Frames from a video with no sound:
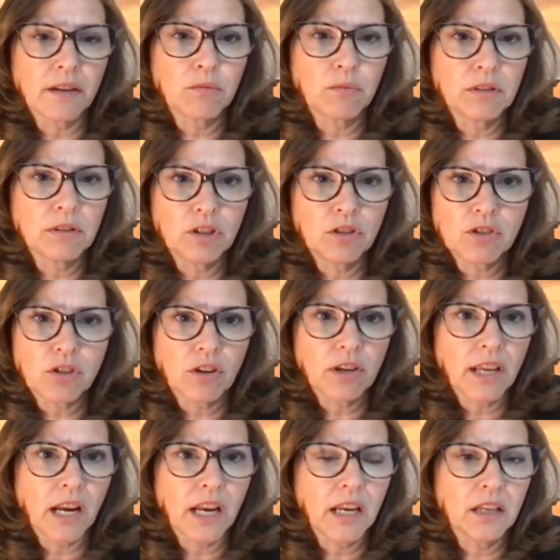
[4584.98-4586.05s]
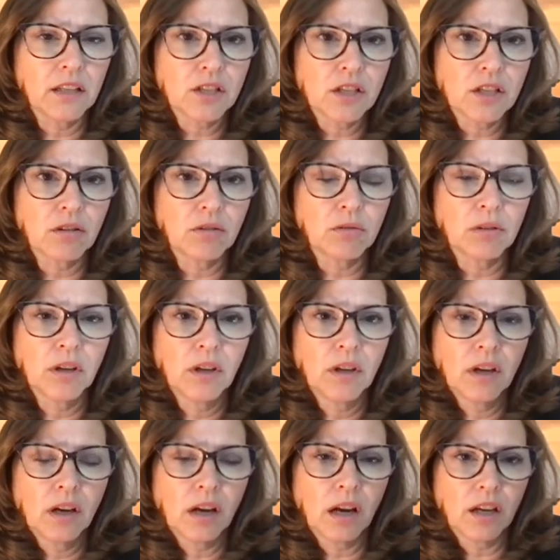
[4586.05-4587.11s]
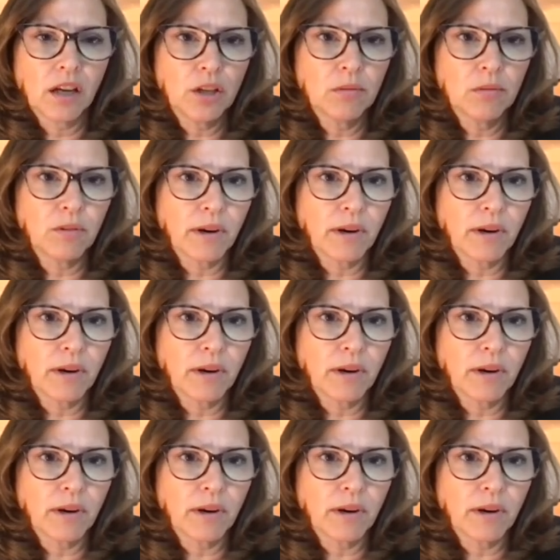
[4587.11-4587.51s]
you start getting into human